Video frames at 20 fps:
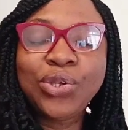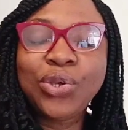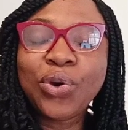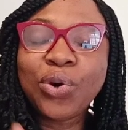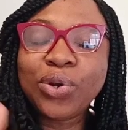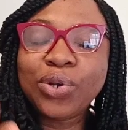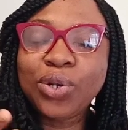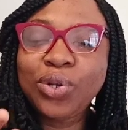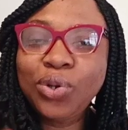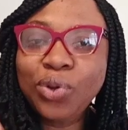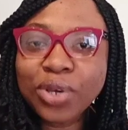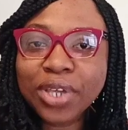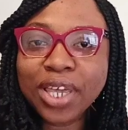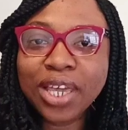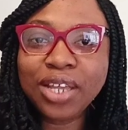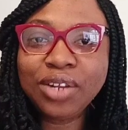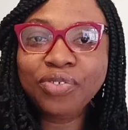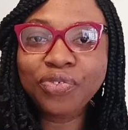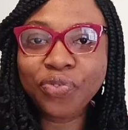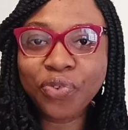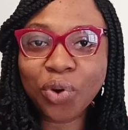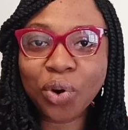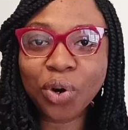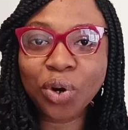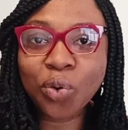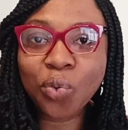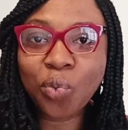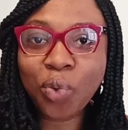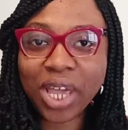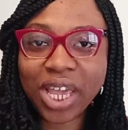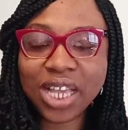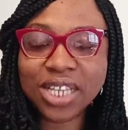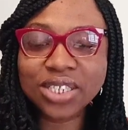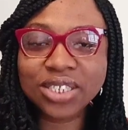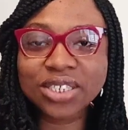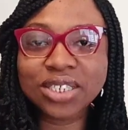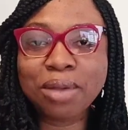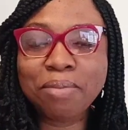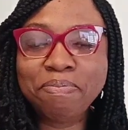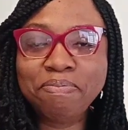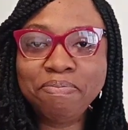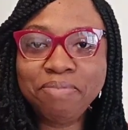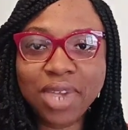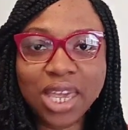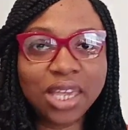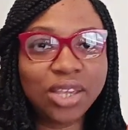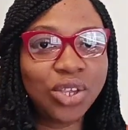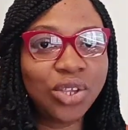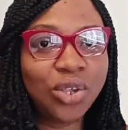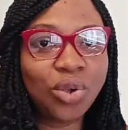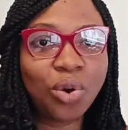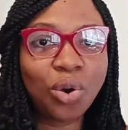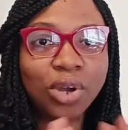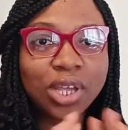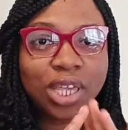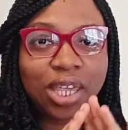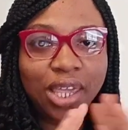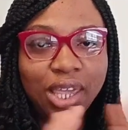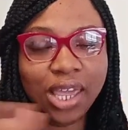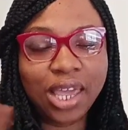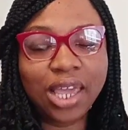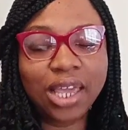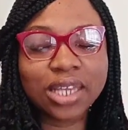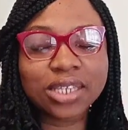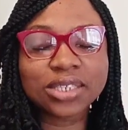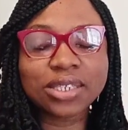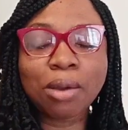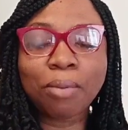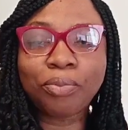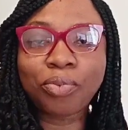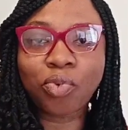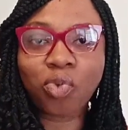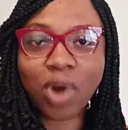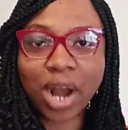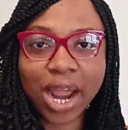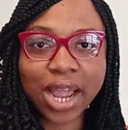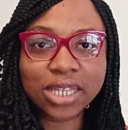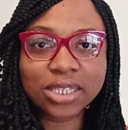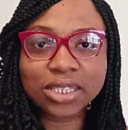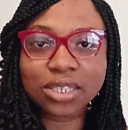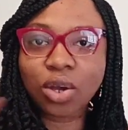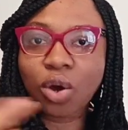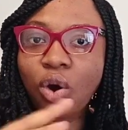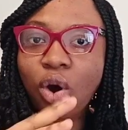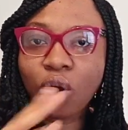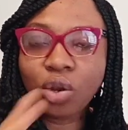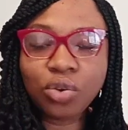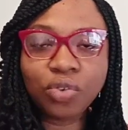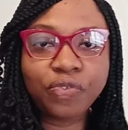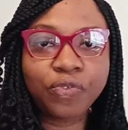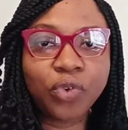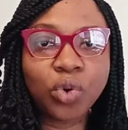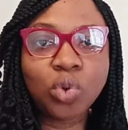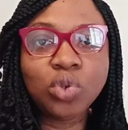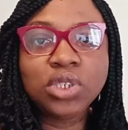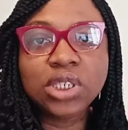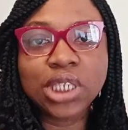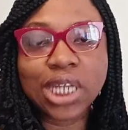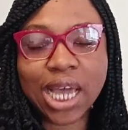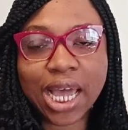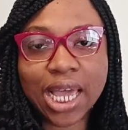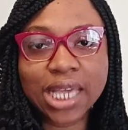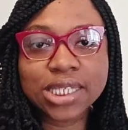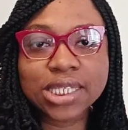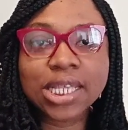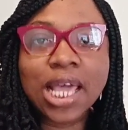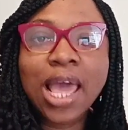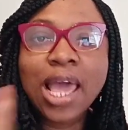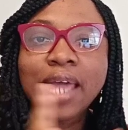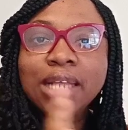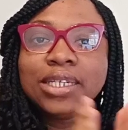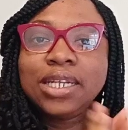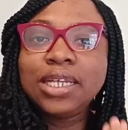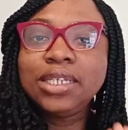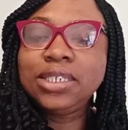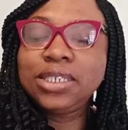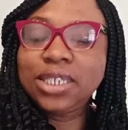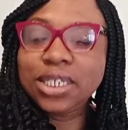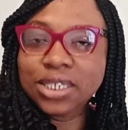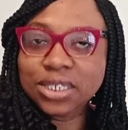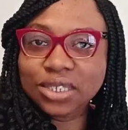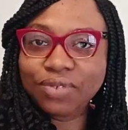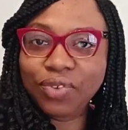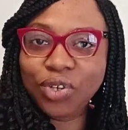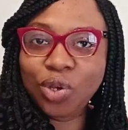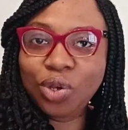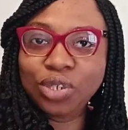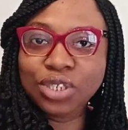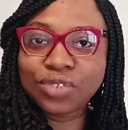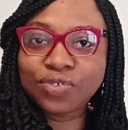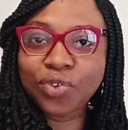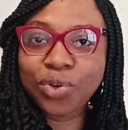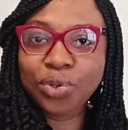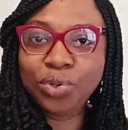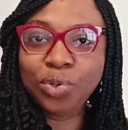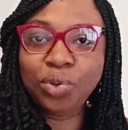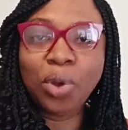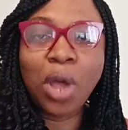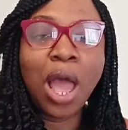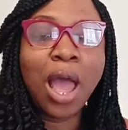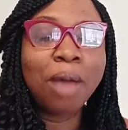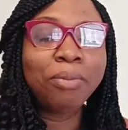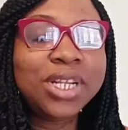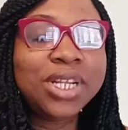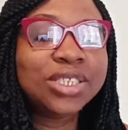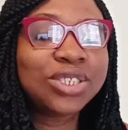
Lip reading: you're looking for ways to make your cakes bright, colorful, nice, then this video is for you.